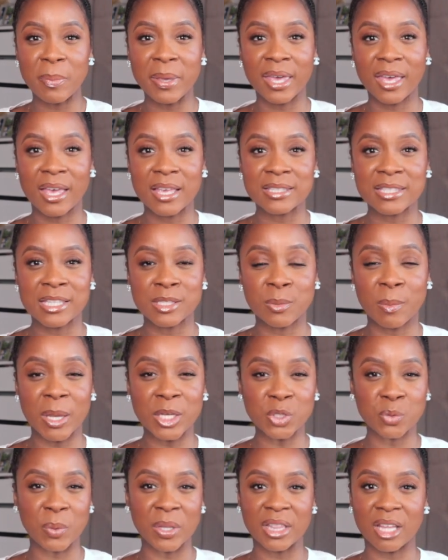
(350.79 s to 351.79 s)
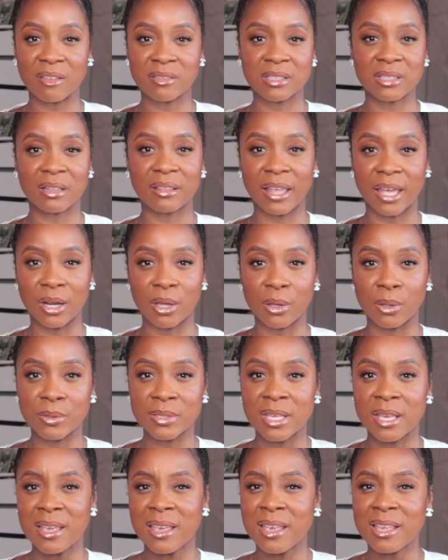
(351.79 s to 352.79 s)
because as much as we love
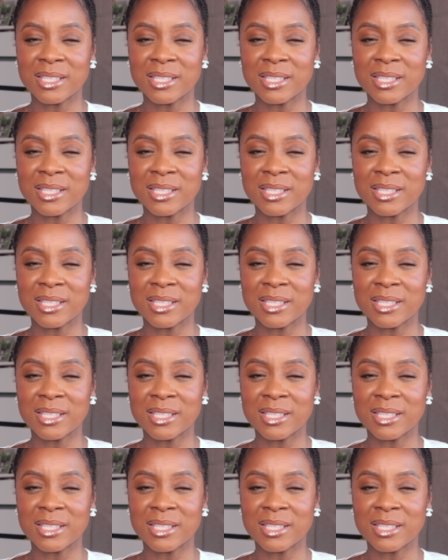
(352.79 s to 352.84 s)
stilettos,